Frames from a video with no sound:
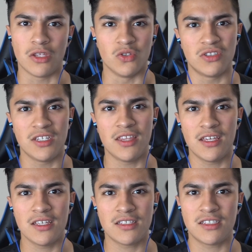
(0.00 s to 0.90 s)
You see
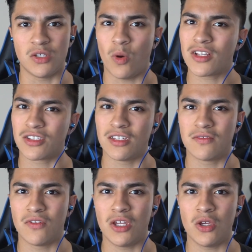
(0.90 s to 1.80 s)
this, you watch this
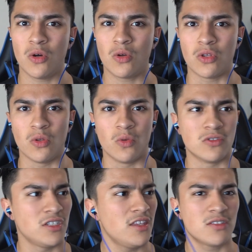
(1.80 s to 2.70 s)
video, you
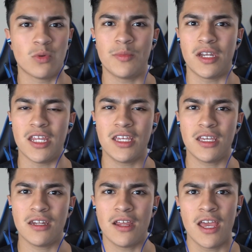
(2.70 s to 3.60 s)
see this woman
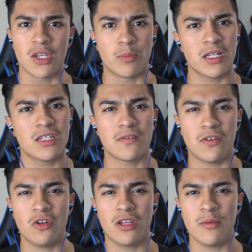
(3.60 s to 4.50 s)
naked, you play this
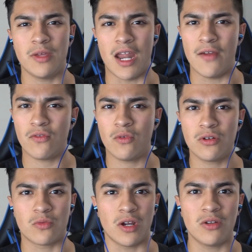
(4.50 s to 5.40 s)
video game, and
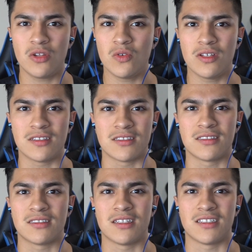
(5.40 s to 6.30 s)
everyone around you
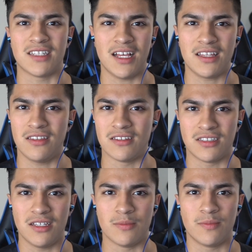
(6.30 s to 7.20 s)
is exactly the
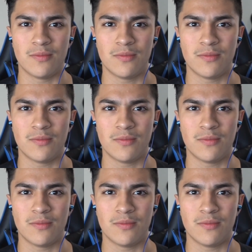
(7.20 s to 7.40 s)
same.